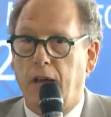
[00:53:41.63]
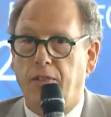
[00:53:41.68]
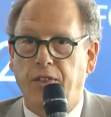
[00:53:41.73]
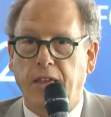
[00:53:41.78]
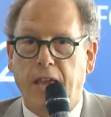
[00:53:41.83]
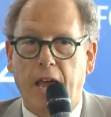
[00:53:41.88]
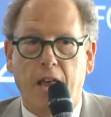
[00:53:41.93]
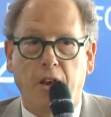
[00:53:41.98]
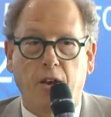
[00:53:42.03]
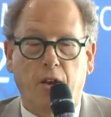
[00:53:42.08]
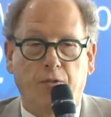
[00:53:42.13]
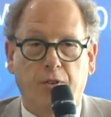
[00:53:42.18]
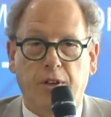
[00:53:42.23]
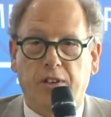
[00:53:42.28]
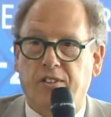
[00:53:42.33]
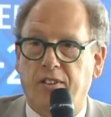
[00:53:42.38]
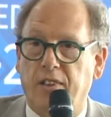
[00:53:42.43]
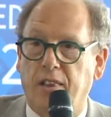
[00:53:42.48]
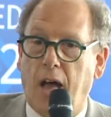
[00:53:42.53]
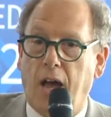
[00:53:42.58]
At the end of
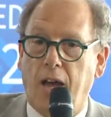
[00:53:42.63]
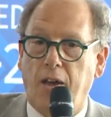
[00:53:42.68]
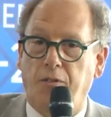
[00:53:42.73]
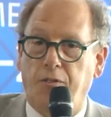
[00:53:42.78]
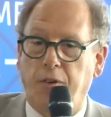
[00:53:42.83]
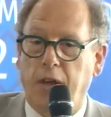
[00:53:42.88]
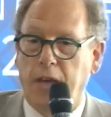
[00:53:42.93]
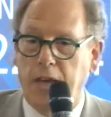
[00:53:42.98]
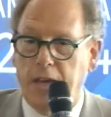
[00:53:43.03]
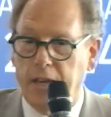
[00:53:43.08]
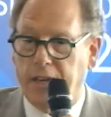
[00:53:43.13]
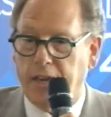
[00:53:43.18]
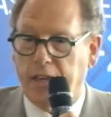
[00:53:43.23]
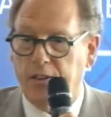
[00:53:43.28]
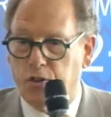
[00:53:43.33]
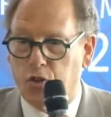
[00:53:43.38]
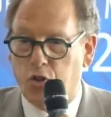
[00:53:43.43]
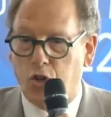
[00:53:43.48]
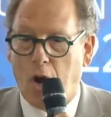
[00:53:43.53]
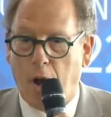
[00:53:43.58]
its life, it
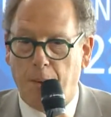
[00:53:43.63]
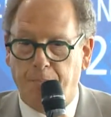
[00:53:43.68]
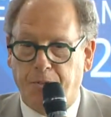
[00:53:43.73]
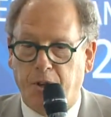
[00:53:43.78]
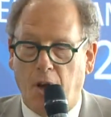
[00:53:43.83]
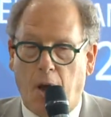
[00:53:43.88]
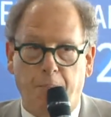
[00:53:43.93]
gets chopped